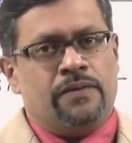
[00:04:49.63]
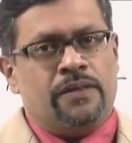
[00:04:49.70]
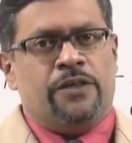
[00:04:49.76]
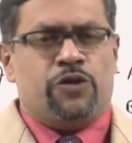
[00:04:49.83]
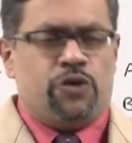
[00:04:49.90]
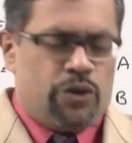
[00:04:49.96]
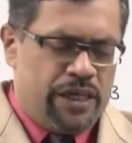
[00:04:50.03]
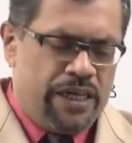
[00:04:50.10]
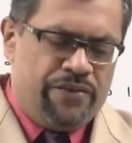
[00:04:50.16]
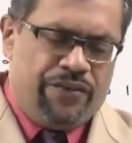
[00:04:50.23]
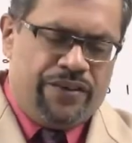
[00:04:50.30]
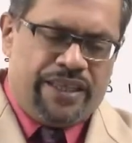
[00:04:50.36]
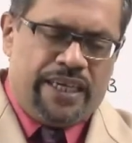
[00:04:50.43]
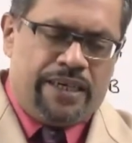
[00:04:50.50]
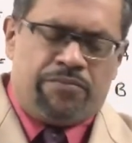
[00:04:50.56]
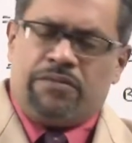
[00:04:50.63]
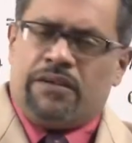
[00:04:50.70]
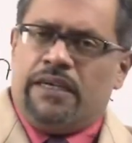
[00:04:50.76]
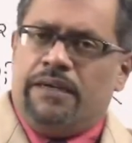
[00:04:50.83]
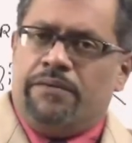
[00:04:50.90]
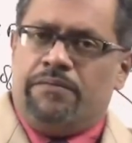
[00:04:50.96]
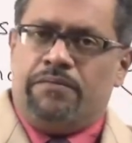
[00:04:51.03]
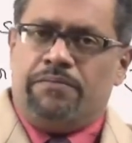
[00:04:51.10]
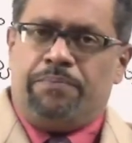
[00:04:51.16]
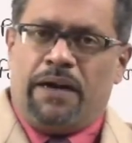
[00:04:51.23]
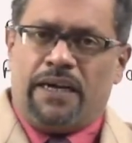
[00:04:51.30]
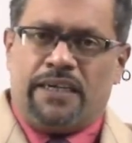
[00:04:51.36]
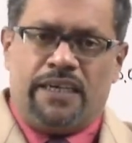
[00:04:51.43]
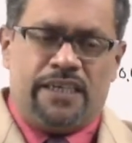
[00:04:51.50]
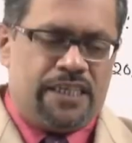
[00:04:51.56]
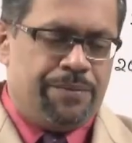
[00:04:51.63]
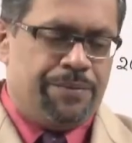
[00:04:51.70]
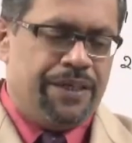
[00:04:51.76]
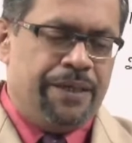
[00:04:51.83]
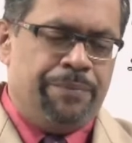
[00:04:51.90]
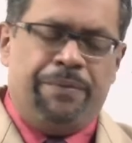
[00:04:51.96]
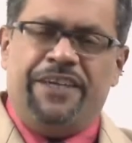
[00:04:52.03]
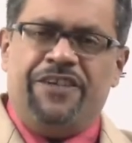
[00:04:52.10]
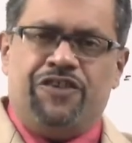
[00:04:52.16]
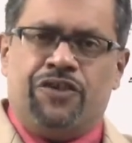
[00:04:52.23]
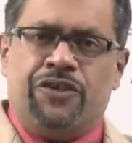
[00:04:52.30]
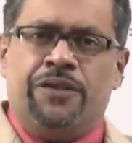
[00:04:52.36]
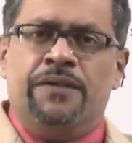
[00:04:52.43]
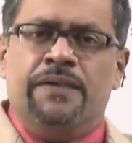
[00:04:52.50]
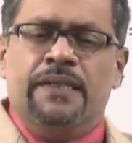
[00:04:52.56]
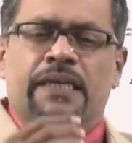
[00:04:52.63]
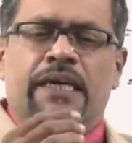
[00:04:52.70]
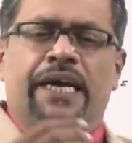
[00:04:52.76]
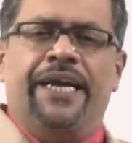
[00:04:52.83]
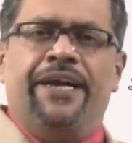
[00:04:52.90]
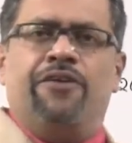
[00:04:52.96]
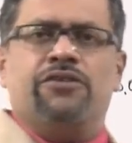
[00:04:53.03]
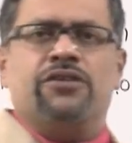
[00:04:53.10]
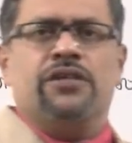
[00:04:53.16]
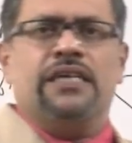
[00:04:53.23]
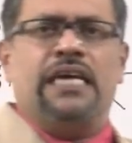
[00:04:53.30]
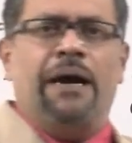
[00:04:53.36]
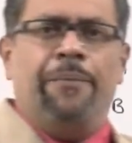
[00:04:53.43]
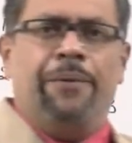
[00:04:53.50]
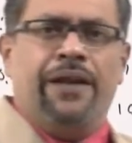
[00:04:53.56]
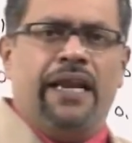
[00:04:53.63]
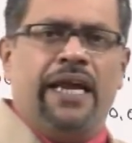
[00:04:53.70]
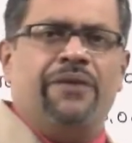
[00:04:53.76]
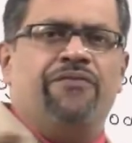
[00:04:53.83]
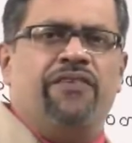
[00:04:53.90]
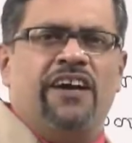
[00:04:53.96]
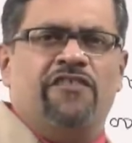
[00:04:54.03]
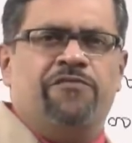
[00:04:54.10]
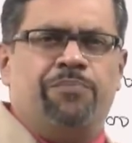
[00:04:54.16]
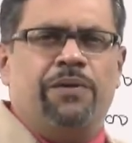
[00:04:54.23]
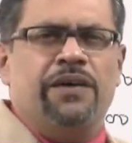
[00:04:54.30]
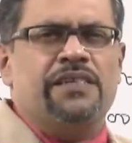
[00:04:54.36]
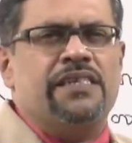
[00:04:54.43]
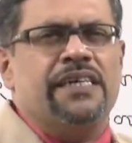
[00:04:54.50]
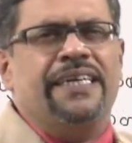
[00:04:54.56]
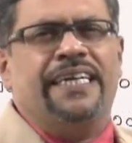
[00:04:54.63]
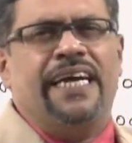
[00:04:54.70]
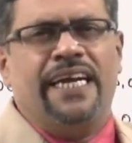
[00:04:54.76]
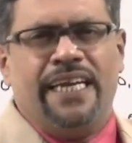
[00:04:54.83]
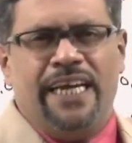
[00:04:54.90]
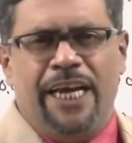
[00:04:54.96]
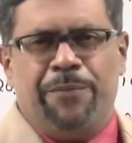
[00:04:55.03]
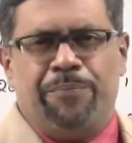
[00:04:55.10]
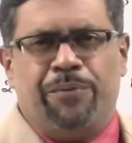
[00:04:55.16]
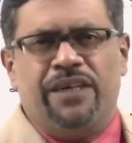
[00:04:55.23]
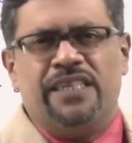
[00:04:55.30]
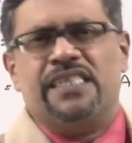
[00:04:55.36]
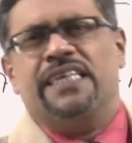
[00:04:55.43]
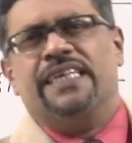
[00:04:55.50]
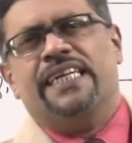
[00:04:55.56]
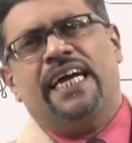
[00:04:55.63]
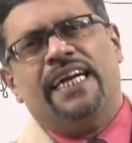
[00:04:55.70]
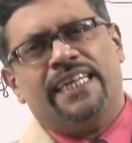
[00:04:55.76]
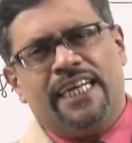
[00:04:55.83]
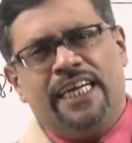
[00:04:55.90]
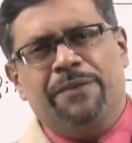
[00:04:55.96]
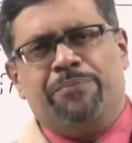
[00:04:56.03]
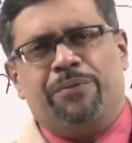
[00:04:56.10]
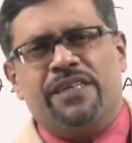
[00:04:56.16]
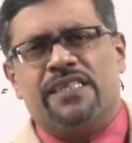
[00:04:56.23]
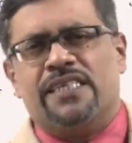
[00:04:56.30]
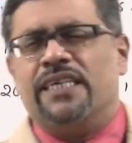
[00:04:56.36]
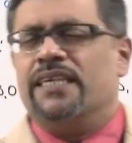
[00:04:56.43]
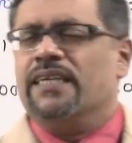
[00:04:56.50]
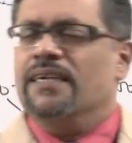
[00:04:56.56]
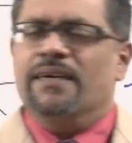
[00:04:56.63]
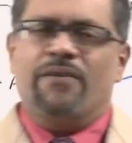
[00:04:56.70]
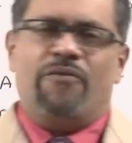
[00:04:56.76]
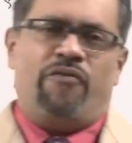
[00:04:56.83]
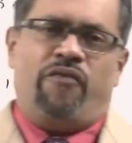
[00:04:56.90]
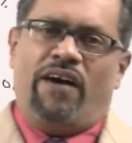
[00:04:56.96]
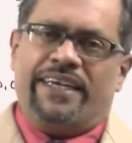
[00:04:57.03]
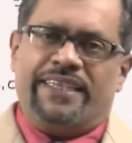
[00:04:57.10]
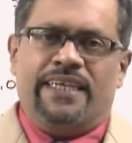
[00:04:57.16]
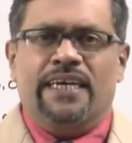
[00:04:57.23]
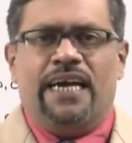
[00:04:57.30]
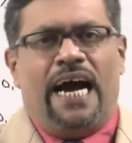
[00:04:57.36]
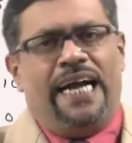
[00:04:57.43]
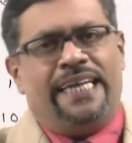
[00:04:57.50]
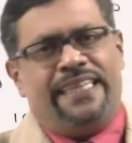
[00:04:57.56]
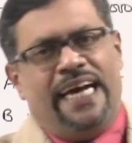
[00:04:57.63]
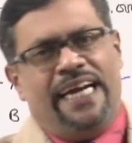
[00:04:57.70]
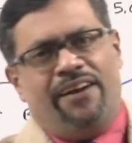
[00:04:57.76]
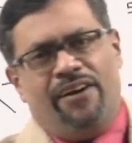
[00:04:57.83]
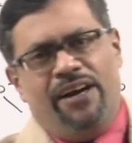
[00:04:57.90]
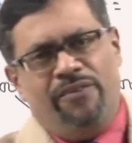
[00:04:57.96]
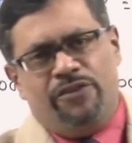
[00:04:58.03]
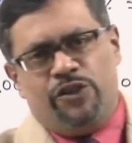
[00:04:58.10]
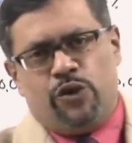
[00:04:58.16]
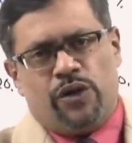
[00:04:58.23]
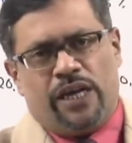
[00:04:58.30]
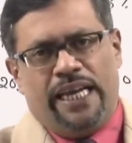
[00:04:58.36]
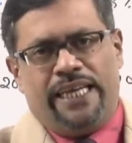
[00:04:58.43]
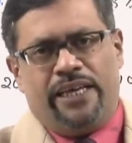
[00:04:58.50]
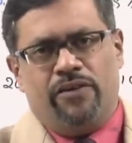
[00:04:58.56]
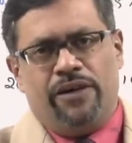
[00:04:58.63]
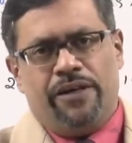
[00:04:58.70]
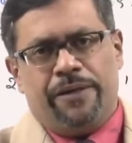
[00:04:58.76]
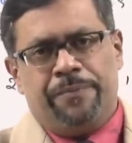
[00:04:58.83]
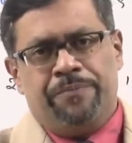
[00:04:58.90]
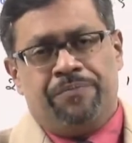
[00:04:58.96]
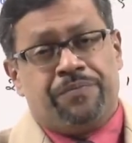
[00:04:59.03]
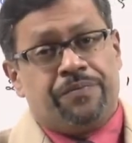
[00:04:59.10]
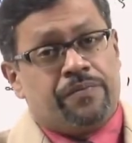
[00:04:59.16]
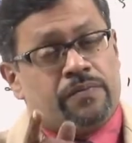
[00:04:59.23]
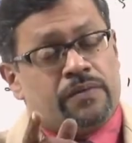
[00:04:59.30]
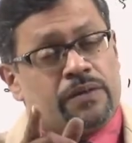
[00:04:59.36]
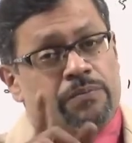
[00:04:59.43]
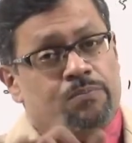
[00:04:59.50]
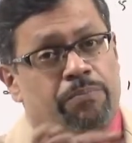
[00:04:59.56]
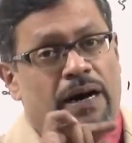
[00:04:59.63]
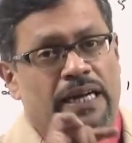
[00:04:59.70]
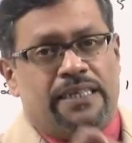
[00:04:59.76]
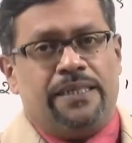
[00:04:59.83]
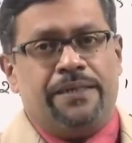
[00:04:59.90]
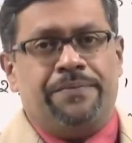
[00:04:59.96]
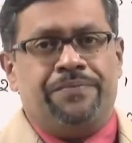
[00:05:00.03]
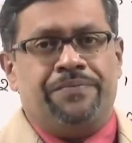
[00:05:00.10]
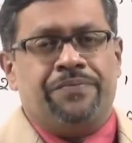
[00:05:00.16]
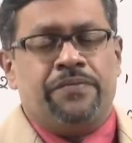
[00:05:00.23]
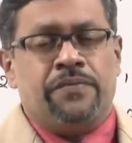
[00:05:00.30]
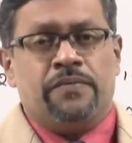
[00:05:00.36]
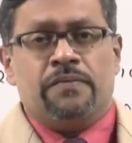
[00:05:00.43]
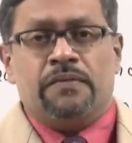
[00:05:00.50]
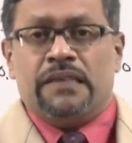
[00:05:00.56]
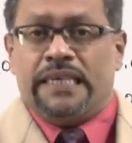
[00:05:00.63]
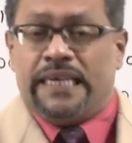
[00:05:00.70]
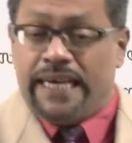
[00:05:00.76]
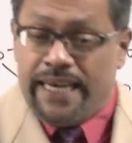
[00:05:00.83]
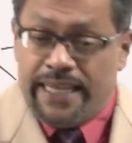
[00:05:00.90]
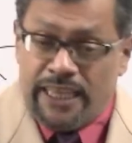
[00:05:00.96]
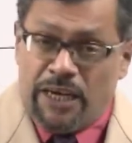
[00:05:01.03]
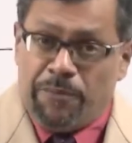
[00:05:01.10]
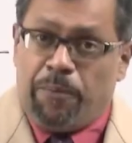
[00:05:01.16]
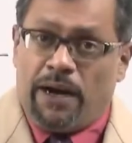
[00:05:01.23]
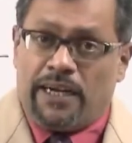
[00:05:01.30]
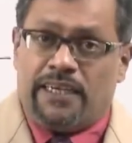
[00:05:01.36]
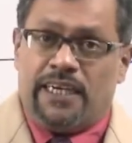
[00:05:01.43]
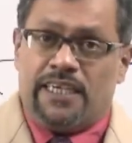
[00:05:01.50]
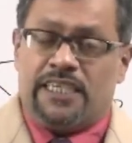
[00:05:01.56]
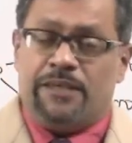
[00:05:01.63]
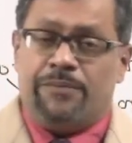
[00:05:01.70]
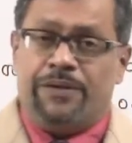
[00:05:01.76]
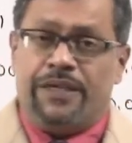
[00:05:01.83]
So if in the partnership deed mentioned interest on capital at 5%, at 8%, at 10%, fine, at that rate we should calculate. But in the partnership